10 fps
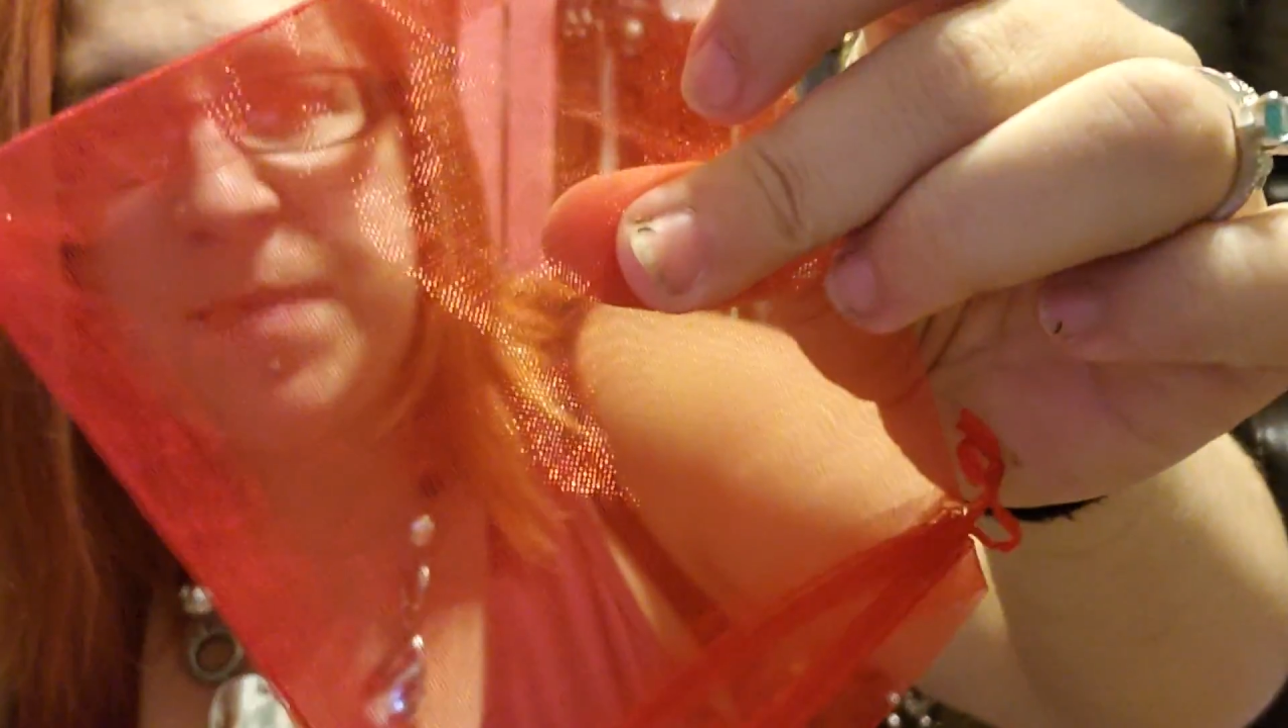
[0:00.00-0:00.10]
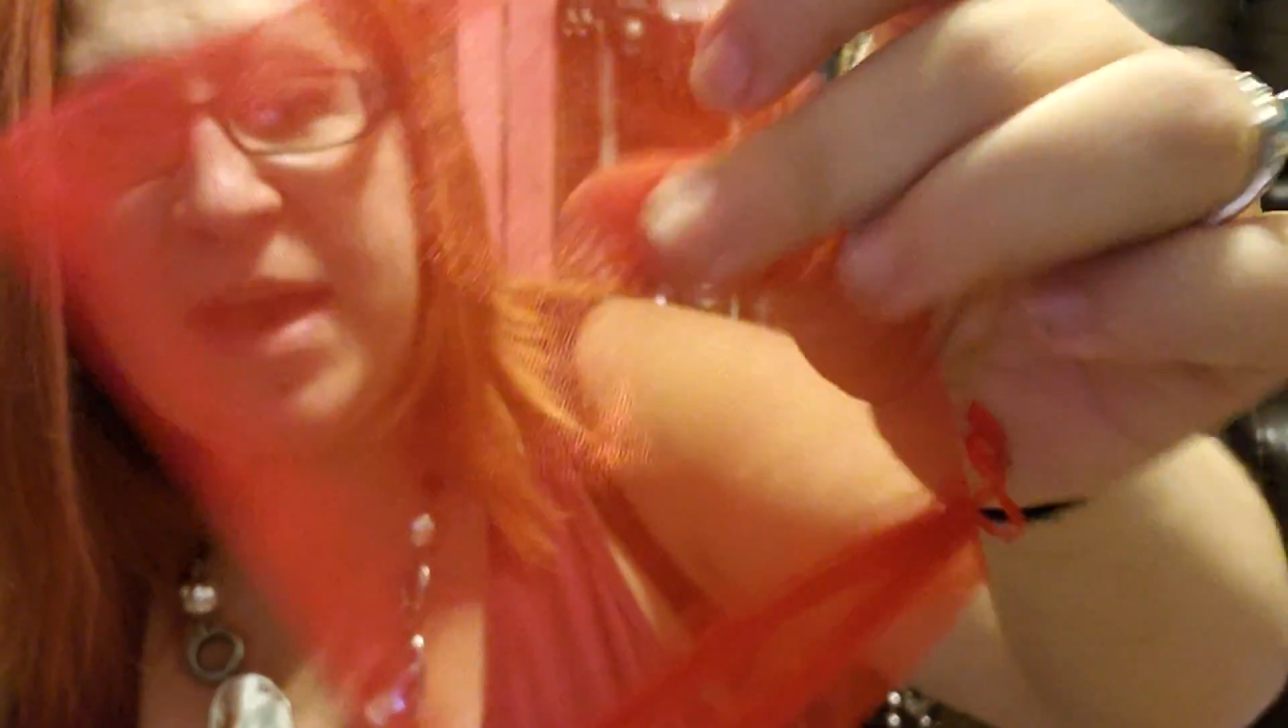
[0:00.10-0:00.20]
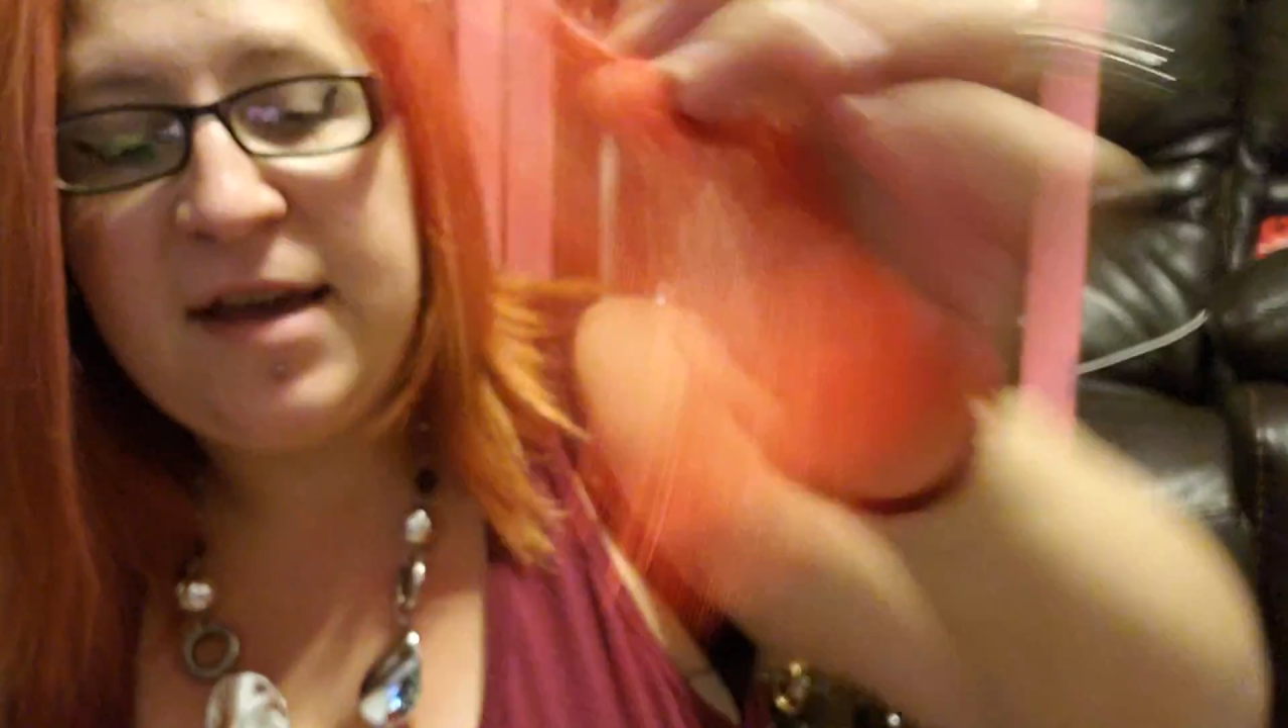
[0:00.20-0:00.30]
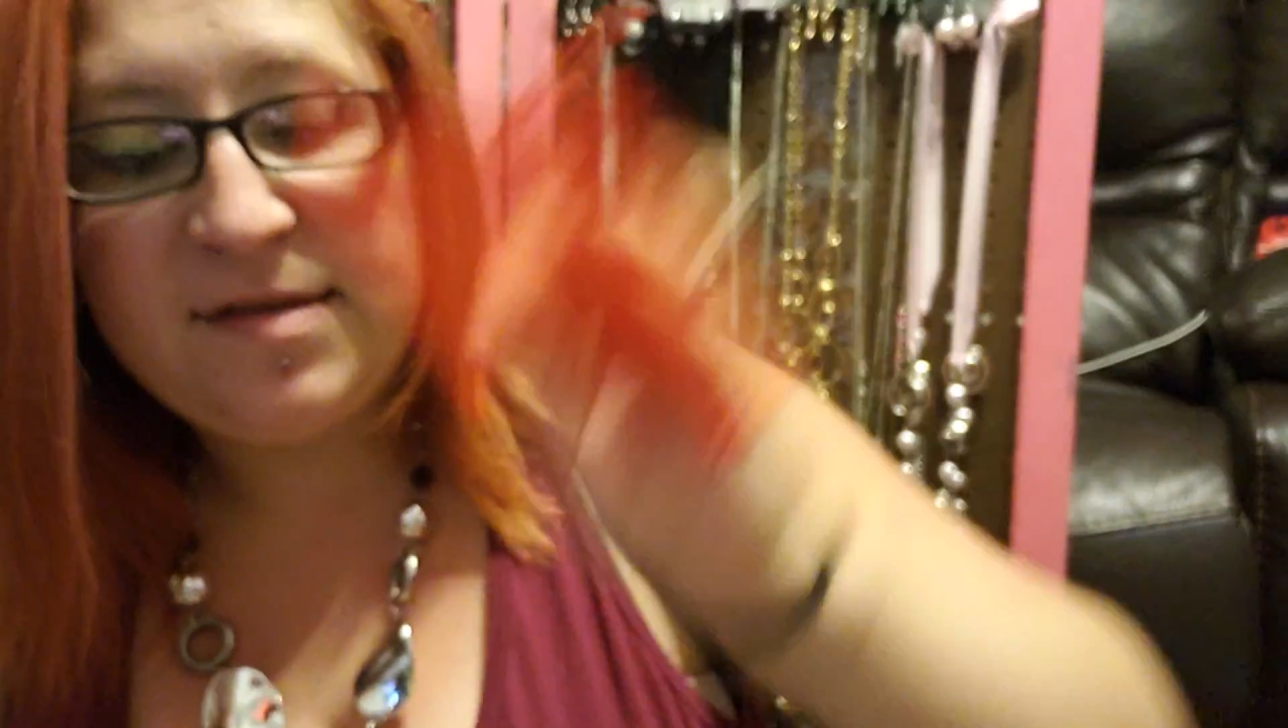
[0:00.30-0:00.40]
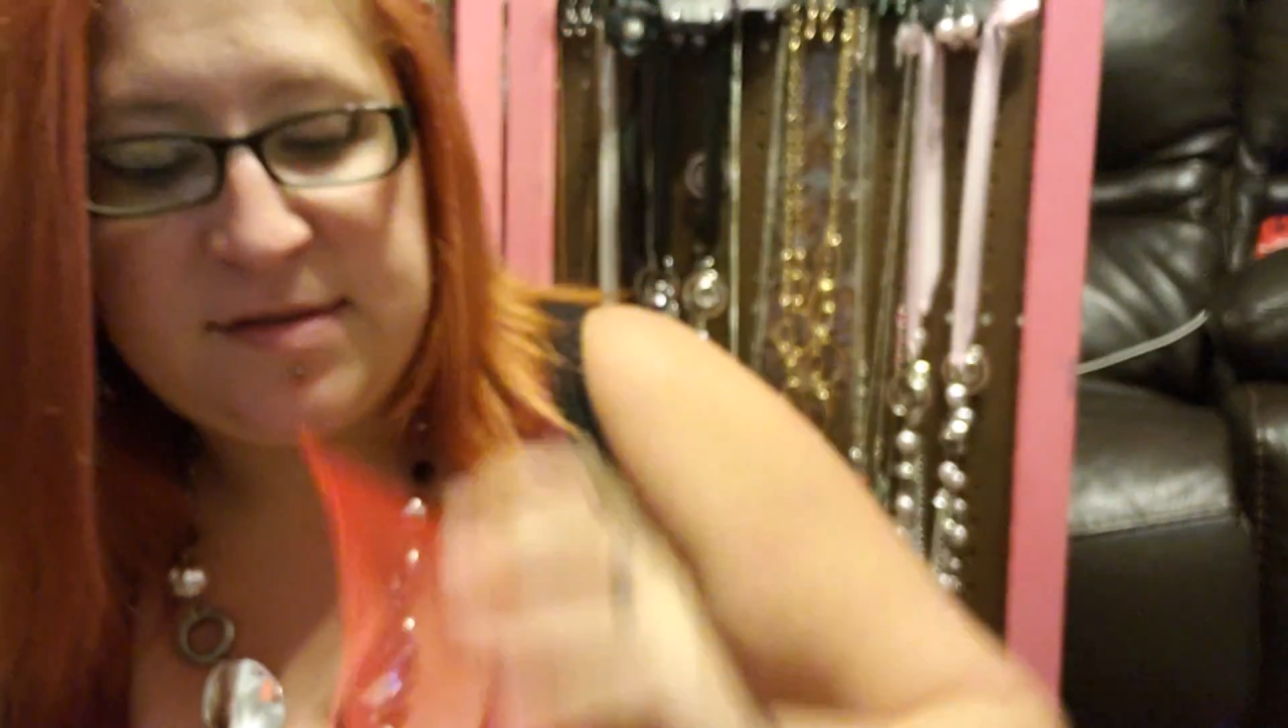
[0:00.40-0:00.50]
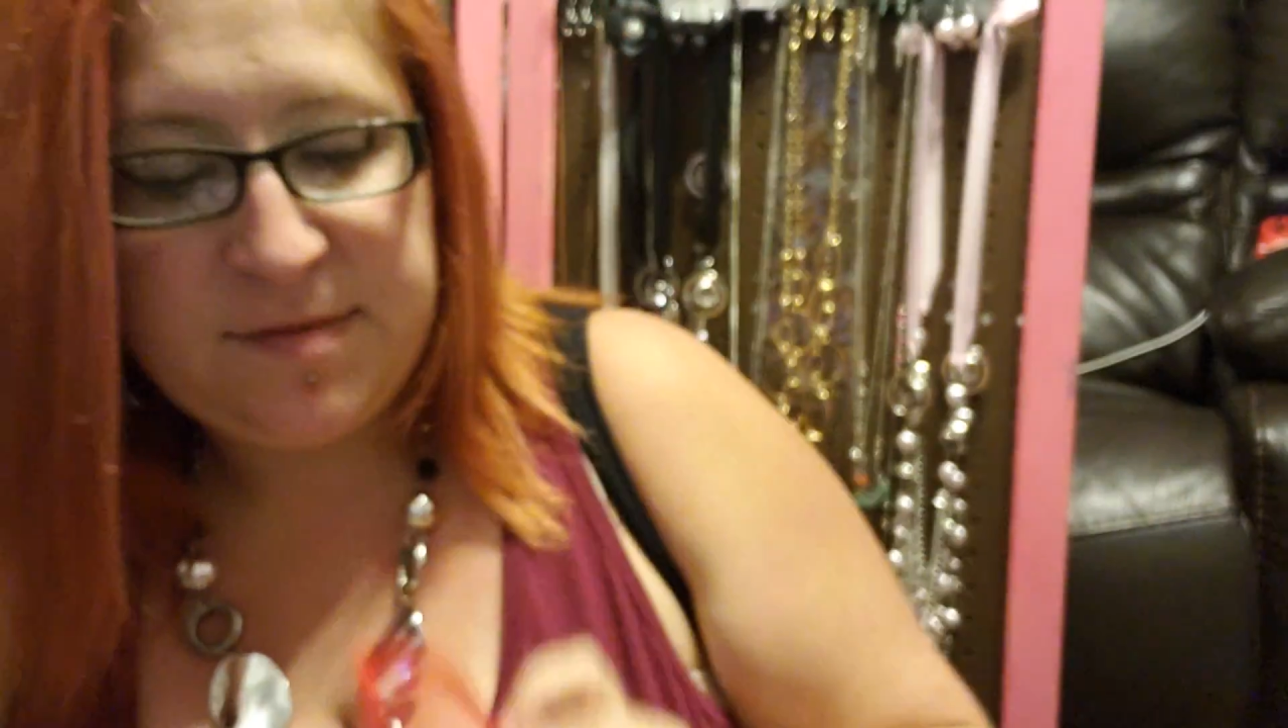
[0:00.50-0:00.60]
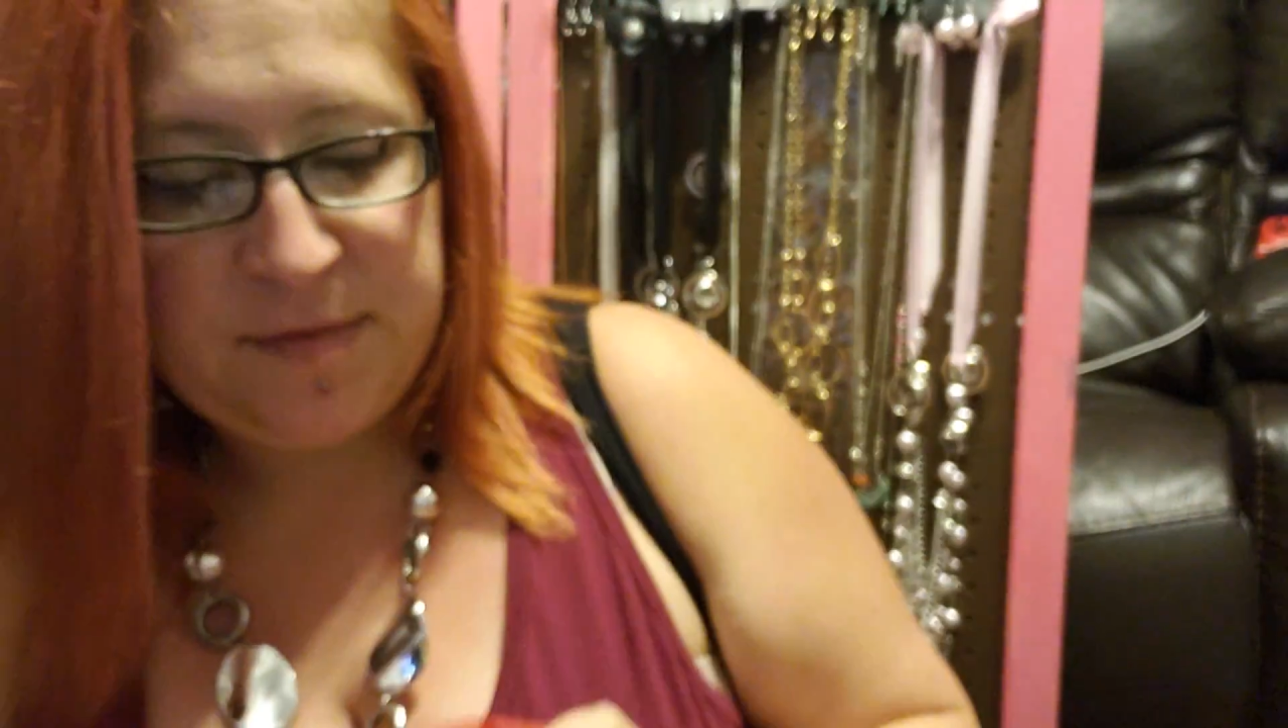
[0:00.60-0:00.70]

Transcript: bags.